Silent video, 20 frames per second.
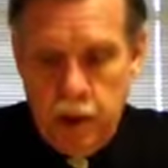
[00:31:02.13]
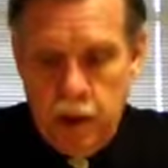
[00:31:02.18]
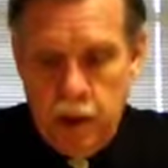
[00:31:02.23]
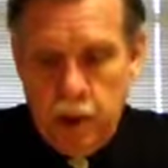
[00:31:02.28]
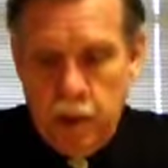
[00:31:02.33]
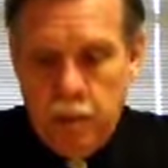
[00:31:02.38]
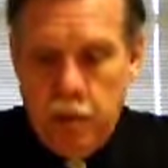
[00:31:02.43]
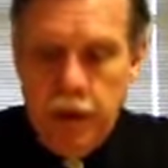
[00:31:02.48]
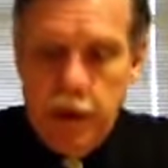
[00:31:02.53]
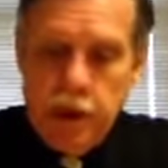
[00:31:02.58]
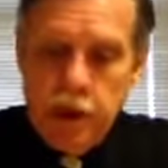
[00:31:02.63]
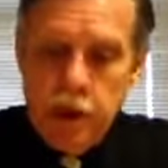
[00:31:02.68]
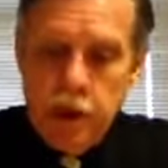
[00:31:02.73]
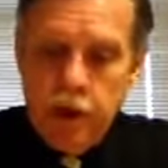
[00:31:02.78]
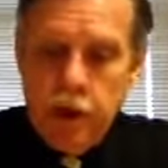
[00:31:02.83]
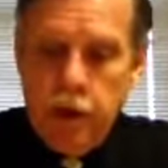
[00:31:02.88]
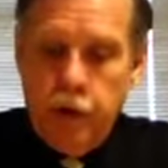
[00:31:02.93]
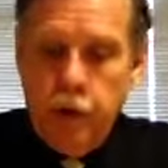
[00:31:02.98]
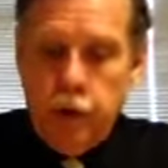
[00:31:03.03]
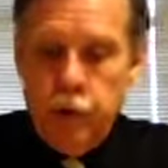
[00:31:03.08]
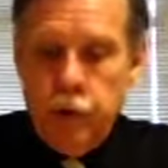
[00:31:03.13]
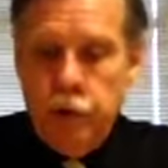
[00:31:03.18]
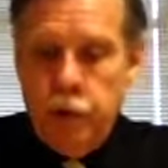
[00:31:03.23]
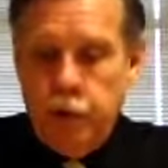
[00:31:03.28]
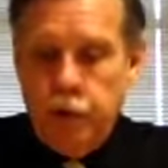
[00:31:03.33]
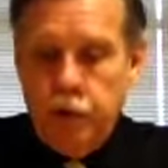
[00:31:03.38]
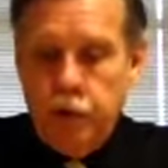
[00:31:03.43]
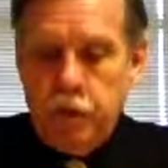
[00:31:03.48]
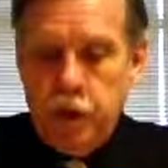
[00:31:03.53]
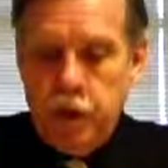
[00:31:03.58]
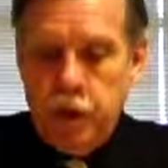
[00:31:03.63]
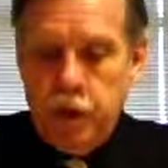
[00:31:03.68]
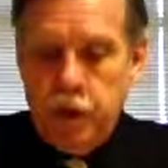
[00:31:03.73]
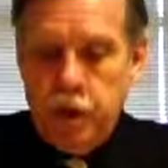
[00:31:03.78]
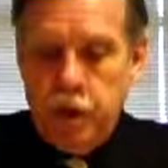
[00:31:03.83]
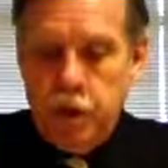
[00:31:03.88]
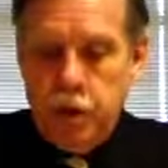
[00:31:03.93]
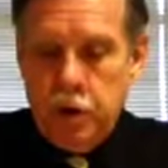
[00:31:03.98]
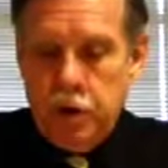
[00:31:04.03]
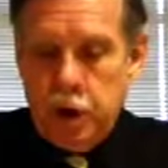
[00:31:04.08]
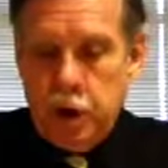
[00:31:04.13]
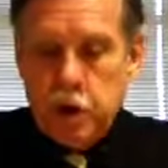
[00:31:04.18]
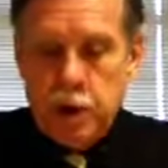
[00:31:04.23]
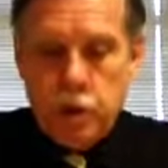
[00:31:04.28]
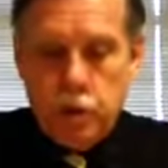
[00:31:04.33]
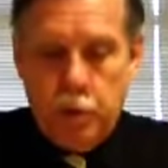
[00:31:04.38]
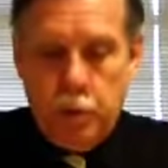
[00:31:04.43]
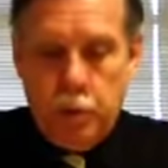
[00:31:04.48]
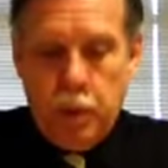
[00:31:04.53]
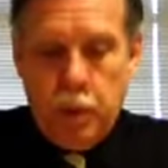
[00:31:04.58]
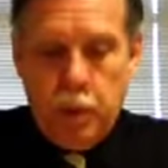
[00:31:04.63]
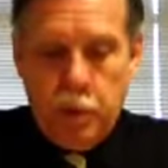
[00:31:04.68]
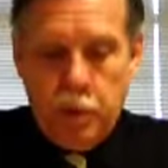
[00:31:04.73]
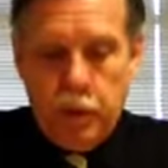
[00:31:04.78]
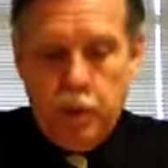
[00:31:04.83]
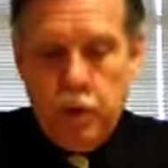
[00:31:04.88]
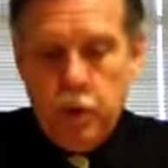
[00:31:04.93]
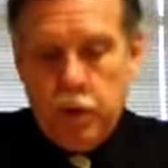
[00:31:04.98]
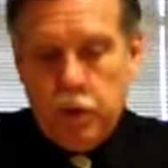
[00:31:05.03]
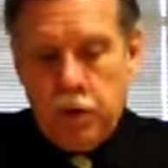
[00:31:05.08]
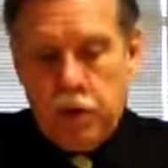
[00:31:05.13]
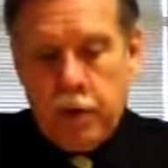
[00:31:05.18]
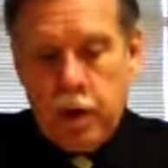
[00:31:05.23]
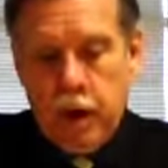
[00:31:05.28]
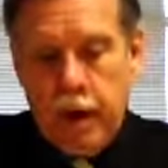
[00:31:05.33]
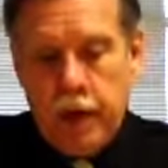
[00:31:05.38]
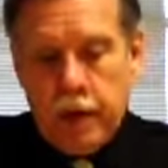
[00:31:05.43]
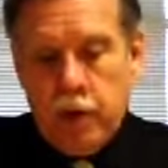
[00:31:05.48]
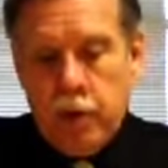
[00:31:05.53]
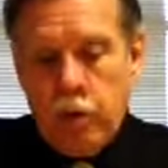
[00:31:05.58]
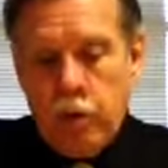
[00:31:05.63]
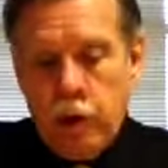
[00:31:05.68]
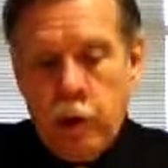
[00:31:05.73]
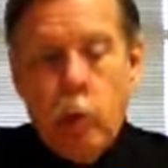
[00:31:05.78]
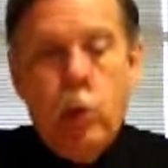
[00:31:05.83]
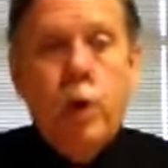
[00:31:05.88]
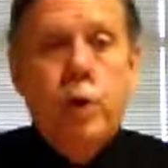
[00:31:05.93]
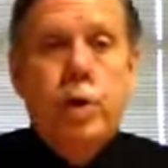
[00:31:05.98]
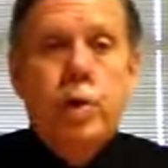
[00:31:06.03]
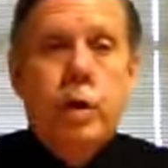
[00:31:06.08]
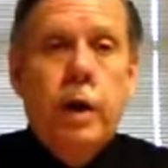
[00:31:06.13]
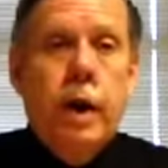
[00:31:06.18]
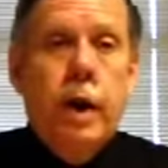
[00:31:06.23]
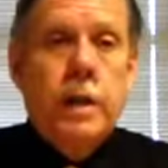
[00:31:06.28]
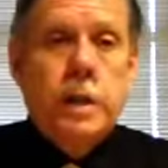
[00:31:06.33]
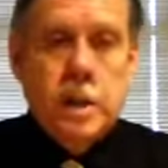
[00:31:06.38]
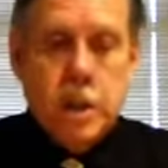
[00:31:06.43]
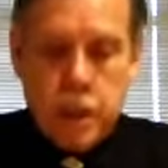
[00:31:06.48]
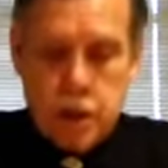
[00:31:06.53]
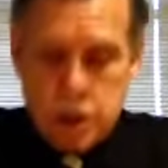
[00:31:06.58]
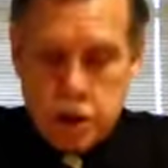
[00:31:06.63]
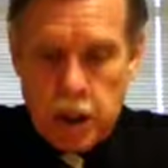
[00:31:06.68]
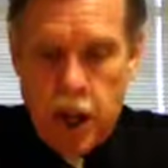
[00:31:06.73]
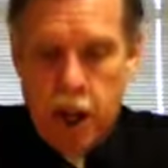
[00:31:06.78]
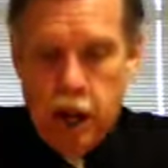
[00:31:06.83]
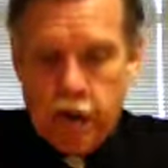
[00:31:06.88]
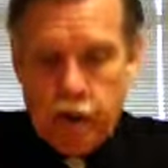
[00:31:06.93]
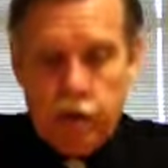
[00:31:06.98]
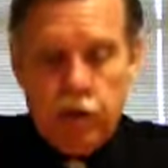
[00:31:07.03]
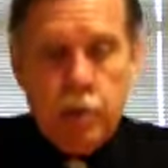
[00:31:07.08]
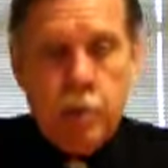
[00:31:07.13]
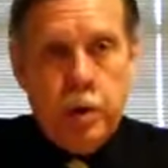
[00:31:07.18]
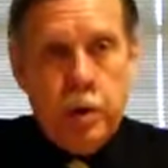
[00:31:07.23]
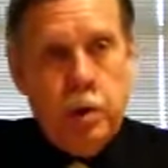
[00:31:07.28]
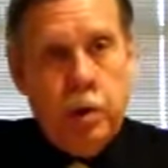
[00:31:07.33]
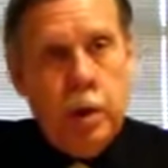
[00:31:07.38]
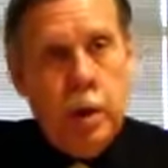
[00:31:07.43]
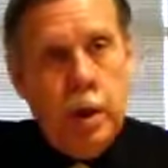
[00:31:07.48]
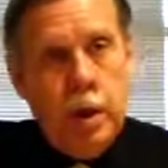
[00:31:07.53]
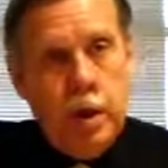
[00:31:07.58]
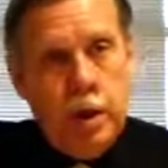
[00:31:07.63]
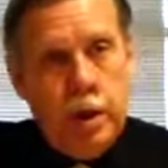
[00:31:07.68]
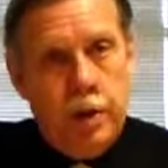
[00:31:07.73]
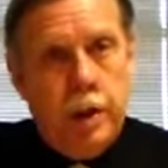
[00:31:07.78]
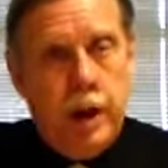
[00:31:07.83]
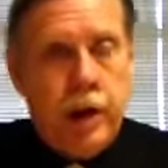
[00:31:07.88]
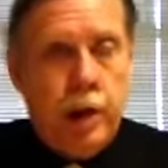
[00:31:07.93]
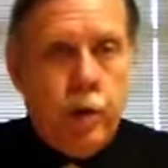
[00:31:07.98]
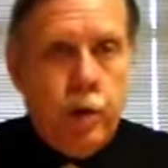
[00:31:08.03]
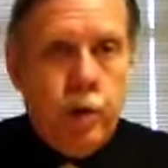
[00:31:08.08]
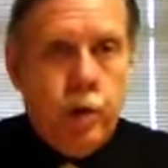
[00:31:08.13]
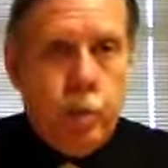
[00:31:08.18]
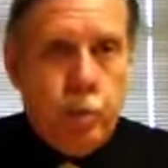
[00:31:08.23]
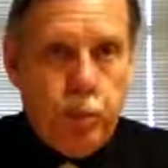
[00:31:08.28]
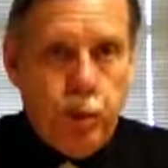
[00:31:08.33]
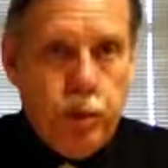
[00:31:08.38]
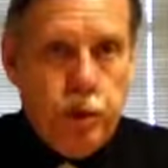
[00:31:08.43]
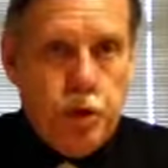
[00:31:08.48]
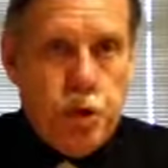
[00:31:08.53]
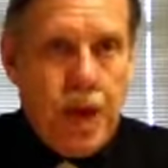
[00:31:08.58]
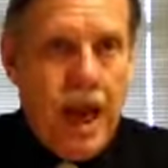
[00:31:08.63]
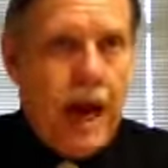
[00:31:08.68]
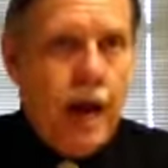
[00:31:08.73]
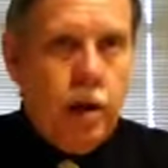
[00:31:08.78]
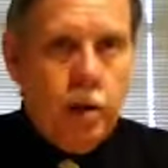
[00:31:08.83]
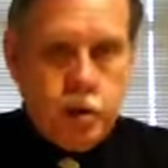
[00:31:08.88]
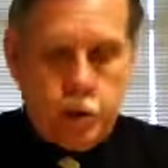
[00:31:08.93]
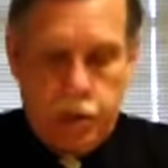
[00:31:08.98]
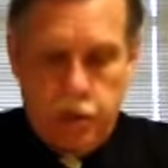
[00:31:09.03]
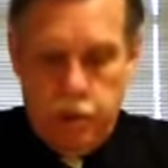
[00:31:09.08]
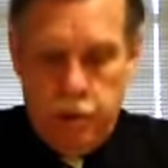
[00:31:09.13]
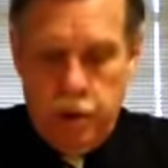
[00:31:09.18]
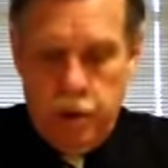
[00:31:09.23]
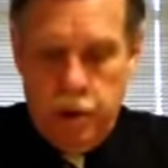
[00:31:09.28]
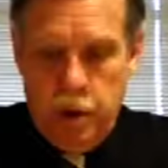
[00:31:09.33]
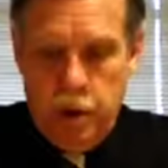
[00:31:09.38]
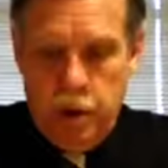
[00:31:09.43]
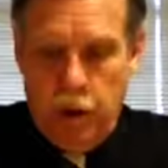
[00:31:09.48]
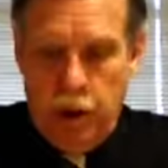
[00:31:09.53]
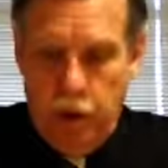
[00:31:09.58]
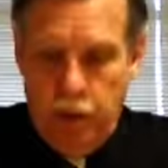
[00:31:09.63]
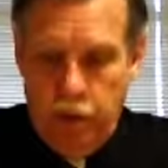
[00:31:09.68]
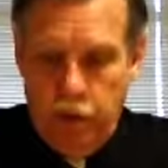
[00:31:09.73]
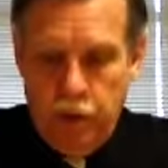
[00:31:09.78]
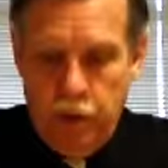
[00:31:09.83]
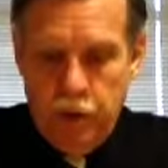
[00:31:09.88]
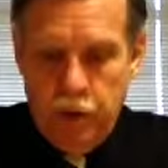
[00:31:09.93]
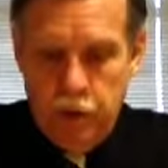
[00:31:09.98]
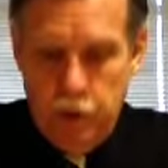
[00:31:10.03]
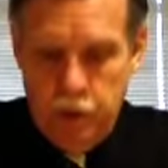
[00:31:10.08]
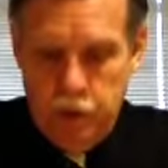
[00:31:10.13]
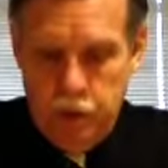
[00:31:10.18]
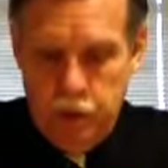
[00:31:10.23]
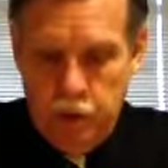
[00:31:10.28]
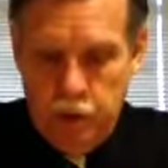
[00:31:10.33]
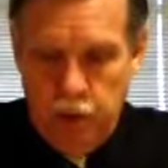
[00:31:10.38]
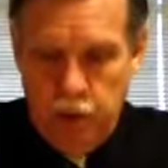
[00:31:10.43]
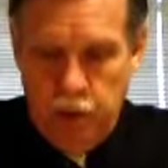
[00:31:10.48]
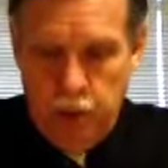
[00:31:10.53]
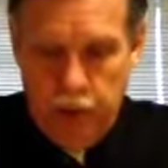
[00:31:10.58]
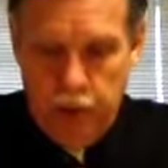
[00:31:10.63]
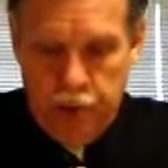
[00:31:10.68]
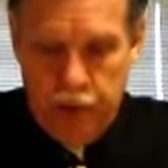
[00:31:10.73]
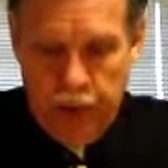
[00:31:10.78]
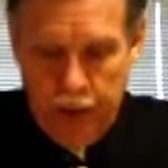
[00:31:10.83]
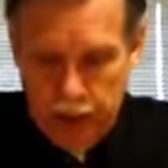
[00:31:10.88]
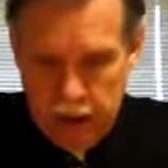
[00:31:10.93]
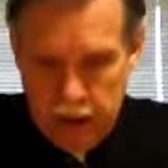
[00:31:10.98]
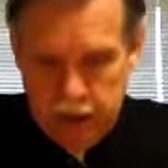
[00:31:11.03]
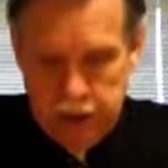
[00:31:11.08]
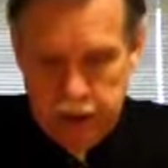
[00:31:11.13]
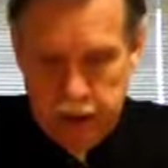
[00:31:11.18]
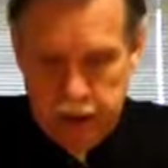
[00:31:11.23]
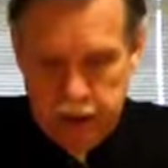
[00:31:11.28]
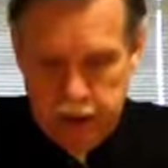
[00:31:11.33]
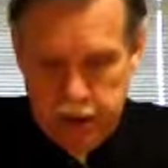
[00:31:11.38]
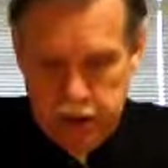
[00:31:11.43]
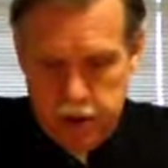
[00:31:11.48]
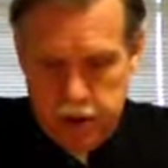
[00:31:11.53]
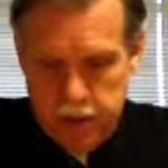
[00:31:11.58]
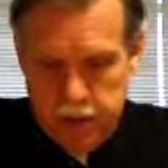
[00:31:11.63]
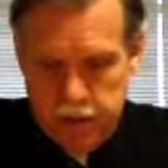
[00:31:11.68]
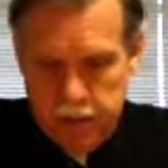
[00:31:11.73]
By 1958, Texas Republicans could elect only one United States congressman, and that was Bruce Alger of Dallas, Texas.